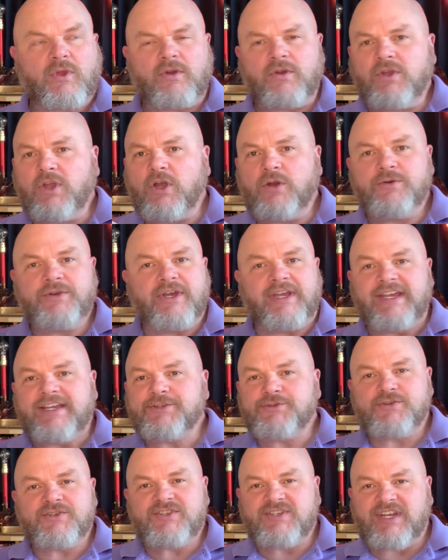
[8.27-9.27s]
go to
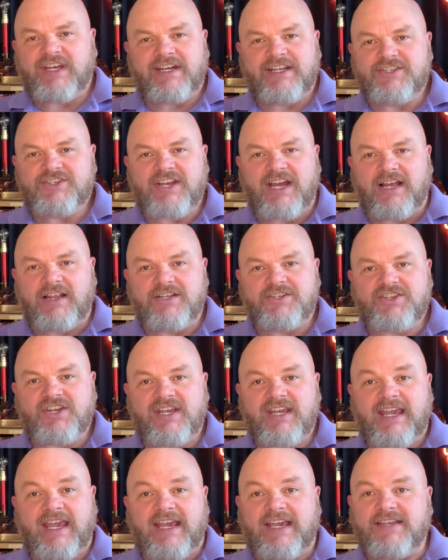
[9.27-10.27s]
interesting and challenging
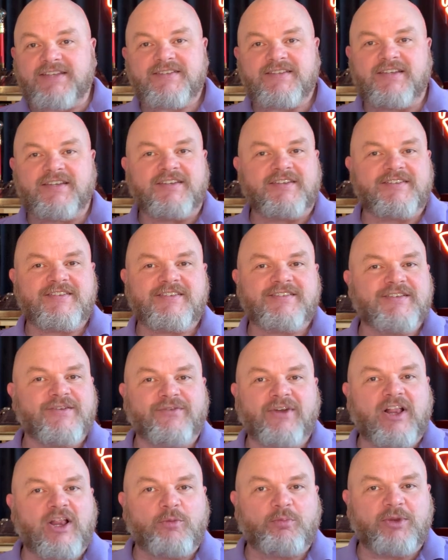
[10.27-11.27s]
cases,
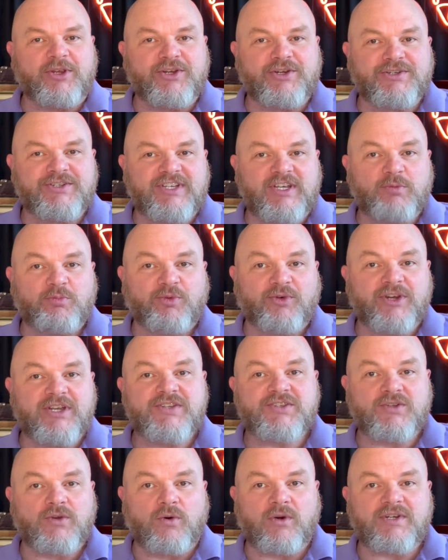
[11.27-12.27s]
developing your deep
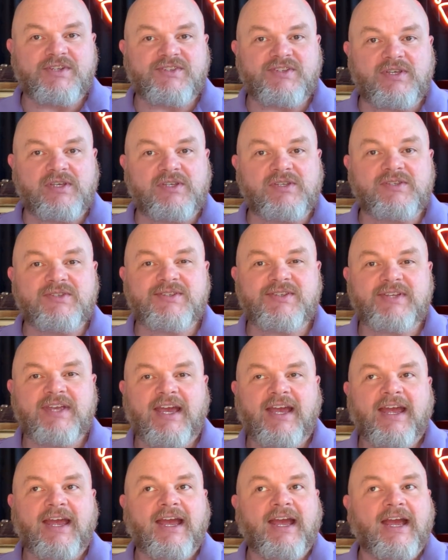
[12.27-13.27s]
resources,
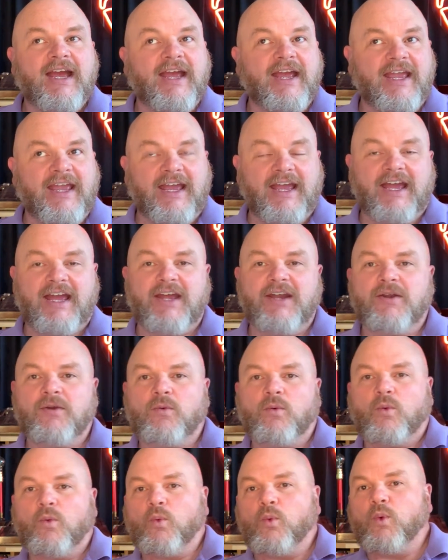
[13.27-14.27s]
and
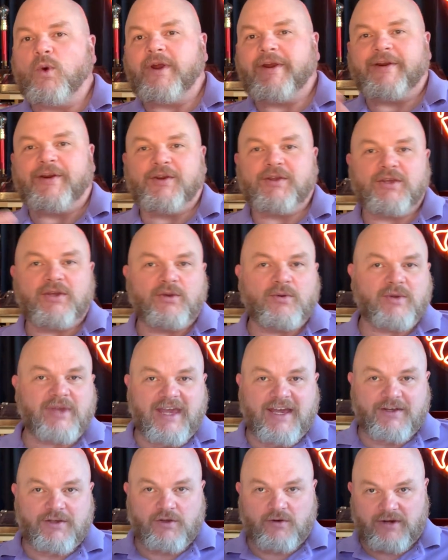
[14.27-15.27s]
where you
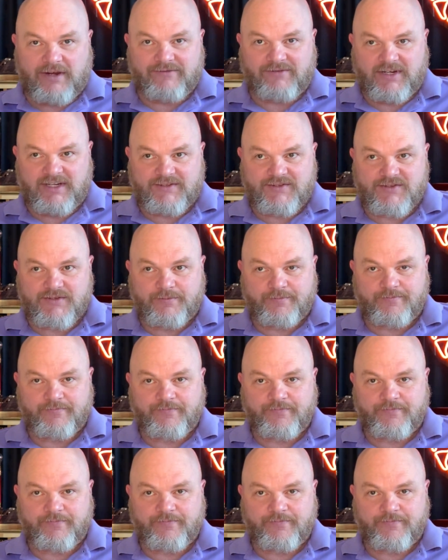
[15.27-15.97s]
get your evidence.